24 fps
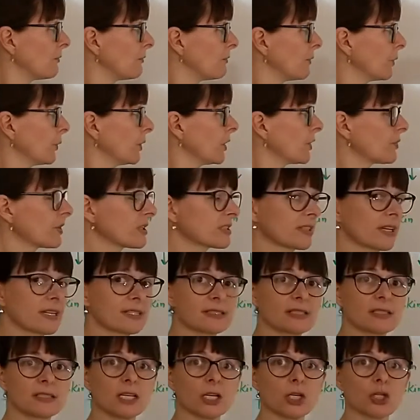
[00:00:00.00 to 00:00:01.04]
fluid
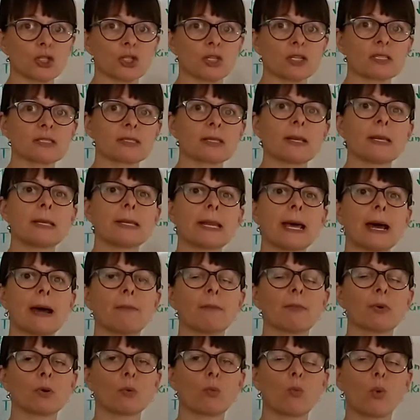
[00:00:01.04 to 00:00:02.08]
resuscitation is the
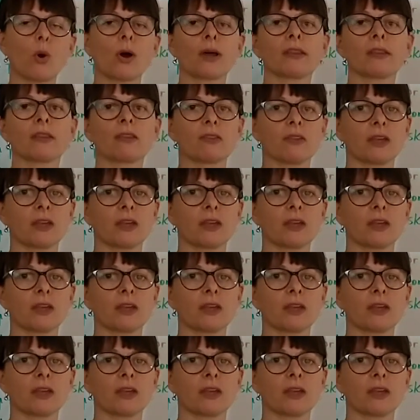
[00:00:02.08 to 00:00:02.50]
number one